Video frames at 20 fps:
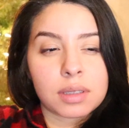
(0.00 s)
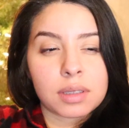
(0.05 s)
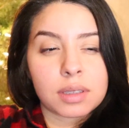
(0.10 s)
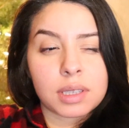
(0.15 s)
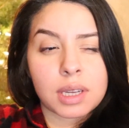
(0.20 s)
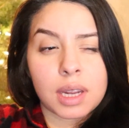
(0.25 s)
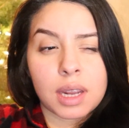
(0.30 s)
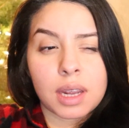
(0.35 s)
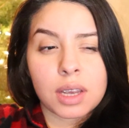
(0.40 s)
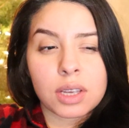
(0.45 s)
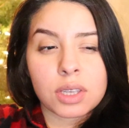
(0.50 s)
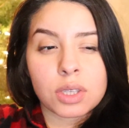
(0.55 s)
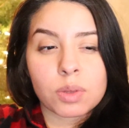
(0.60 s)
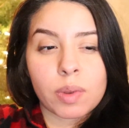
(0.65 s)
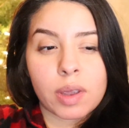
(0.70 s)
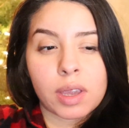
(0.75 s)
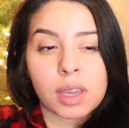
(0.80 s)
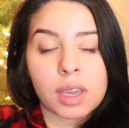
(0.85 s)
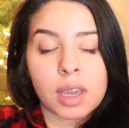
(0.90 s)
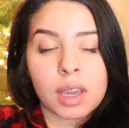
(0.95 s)
Day is
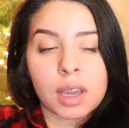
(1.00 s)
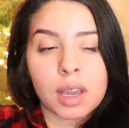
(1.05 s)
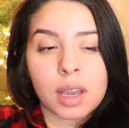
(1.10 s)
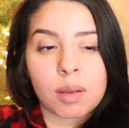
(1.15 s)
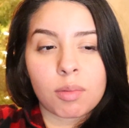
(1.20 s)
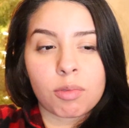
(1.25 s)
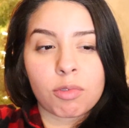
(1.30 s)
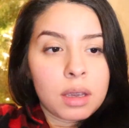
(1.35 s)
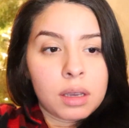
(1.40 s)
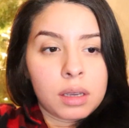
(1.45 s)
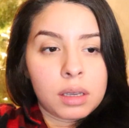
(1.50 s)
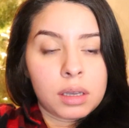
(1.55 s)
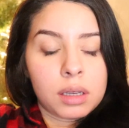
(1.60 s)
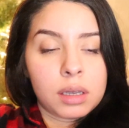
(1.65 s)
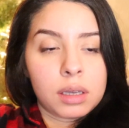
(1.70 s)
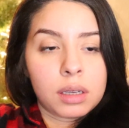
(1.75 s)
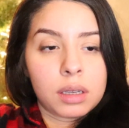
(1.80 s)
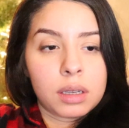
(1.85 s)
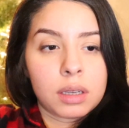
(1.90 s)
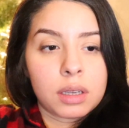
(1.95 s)
waking up
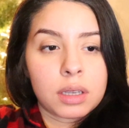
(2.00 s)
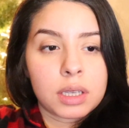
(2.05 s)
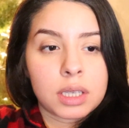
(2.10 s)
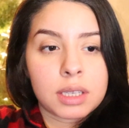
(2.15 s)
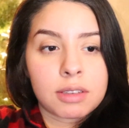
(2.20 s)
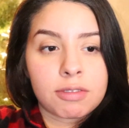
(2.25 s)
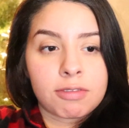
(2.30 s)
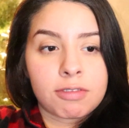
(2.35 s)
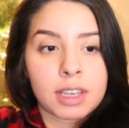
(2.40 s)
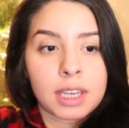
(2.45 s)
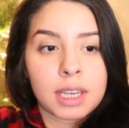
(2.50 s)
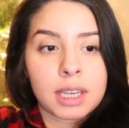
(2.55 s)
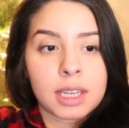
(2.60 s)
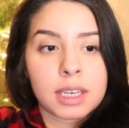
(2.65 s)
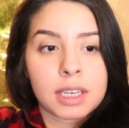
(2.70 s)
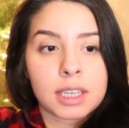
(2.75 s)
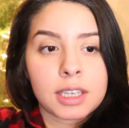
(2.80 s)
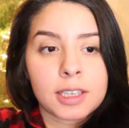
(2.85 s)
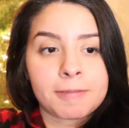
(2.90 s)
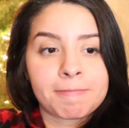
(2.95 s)
to
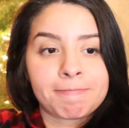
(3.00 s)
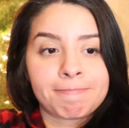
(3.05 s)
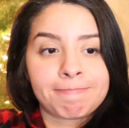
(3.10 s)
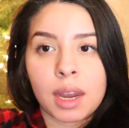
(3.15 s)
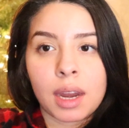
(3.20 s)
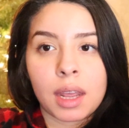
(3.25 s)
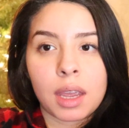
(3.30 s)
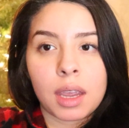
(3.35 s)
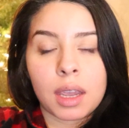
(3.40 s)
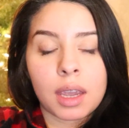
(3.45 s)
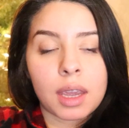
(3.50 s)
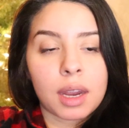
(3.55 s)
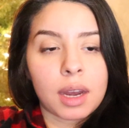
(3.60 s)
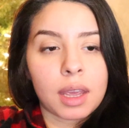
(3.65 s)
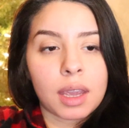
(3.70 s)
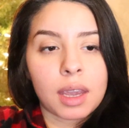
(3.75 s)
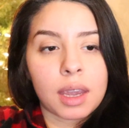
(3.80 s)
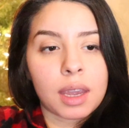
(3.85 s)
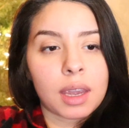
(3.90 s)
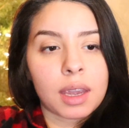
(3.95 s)
feed. Can
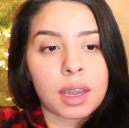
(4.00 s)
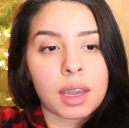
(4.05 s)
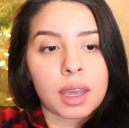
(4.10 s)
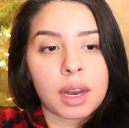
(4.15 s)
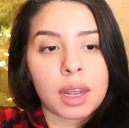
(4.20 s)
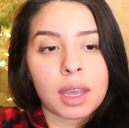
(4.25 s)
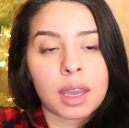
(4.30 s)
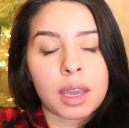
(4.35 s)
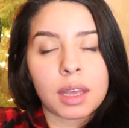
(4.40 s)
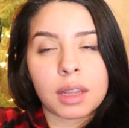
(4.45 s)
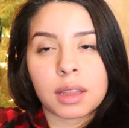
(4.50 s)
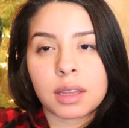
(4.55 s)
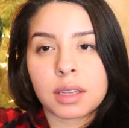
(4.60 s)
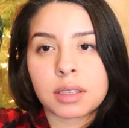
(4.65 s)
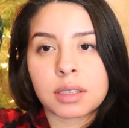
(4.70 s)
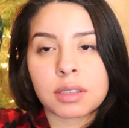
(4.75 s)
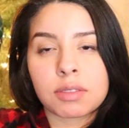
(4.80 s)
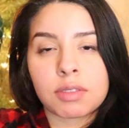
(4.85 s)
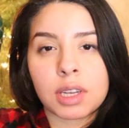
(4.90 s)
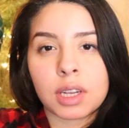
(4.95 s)
I get
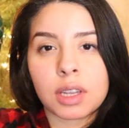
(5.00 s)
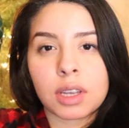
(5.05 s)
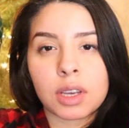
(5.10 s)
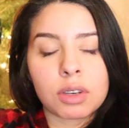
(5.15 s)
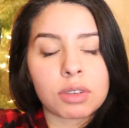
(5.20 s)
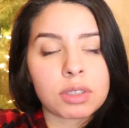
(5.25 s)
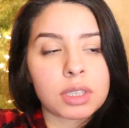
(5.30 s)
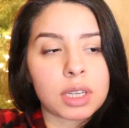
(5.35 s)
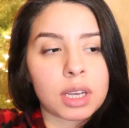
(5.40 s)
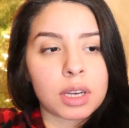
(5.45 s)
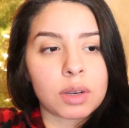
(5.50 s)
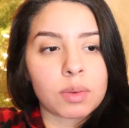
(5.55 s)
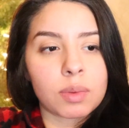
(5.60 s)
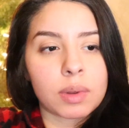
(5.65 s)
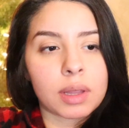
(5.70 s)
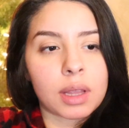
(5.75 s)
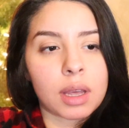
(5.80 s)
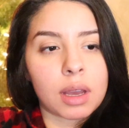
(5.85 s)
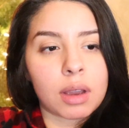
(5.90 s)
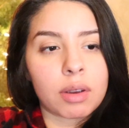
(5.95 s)
this video done
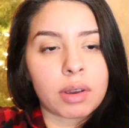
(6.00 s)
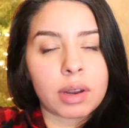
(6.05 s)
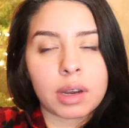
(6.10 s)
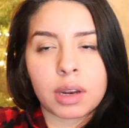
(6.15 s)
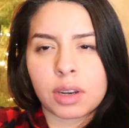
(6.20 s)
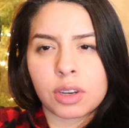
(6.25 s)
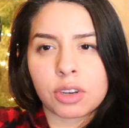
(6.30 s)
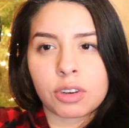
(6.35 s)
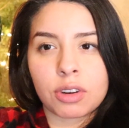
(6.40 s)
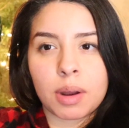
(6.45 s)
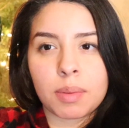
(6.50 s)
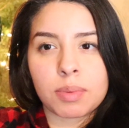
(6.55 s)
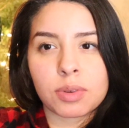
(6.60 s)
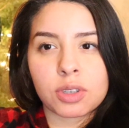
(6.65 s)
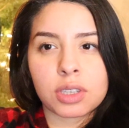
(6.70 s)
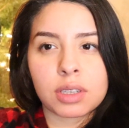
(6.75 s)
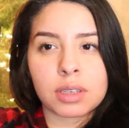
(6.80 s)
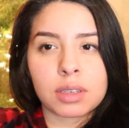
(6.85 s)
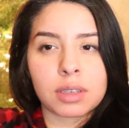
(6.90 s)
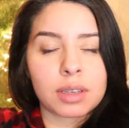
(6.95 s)
without an
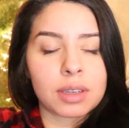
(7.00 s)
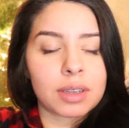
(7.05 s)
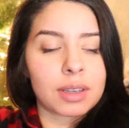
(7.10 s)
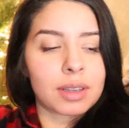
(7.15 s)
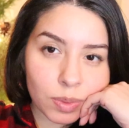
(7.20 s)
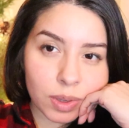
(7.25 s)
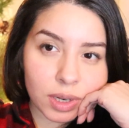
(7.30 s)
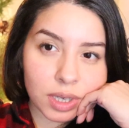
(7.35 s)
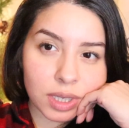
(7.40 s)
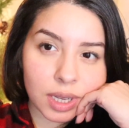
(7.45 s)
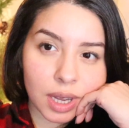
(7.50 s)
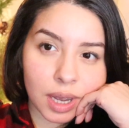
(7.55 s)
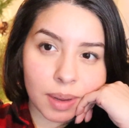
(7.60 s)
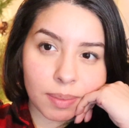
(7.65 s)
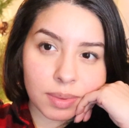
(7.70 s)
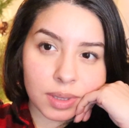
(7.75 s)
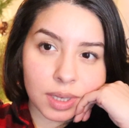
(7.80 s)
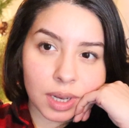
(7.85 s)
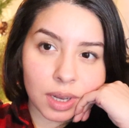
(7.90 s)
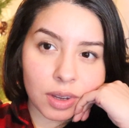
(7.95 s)
interruption? Just wanted to
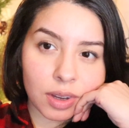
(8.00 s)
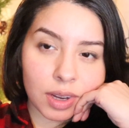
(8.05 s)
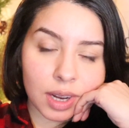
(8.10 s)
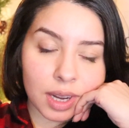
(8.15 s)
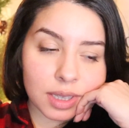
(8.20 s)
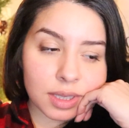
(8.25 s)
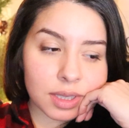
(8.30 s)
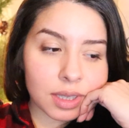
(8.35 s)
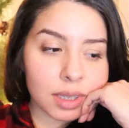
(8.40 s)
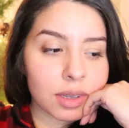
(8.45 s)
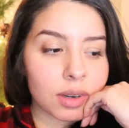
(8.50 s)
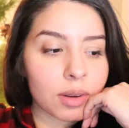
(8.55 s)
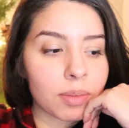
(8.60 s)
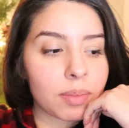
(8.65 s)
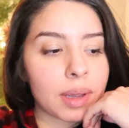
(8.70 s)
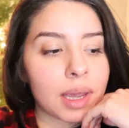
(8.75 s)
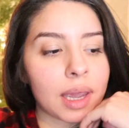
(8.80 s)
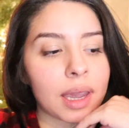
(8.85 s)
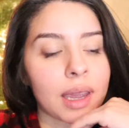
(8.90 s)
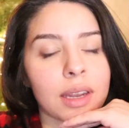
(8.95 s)
update you guys a little
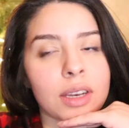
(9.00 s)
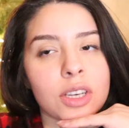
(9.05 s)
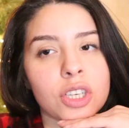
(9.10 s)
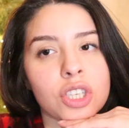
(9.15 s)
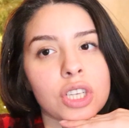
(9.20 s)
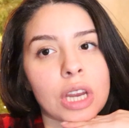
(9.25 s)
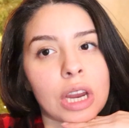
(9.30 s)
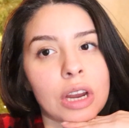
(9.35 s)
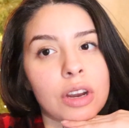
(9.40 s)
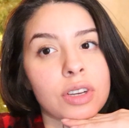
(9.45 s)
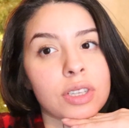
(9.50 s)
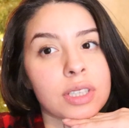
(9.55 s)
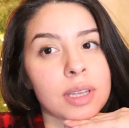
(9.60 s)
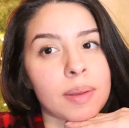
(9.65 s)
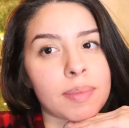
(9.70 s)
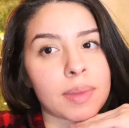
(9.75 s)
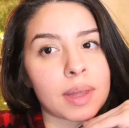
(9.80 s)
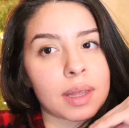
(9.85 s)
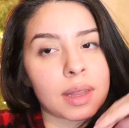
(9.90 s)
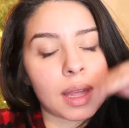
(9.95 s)
bit and share
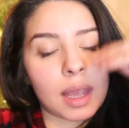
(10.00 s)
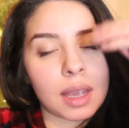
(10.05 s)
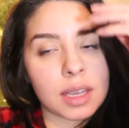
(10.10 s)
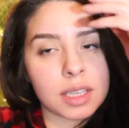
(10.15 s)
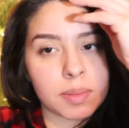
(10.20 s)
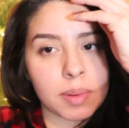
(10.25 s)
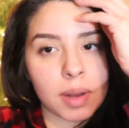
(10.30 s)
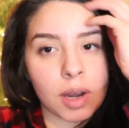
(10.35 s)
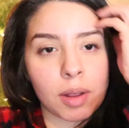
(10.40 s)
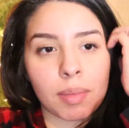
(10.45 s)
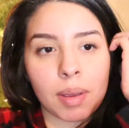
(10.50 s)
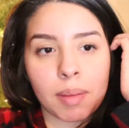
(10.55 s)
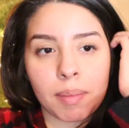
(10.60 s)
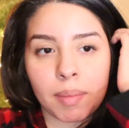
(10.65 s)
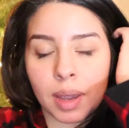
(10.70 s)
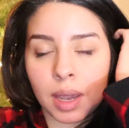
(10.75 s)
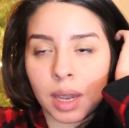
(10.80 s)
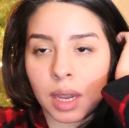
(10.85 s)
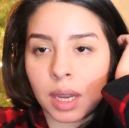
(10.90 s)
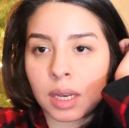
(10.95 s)
something that has been on my
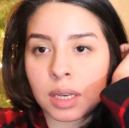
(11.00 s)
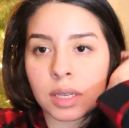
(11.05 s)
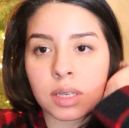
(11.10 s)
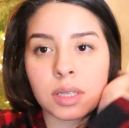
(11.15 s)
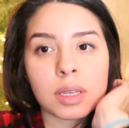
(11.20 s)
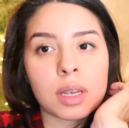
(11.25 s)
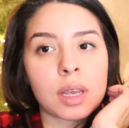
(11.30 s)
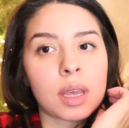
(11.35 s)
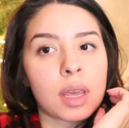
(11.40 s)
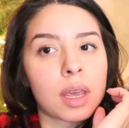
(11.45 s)
mind.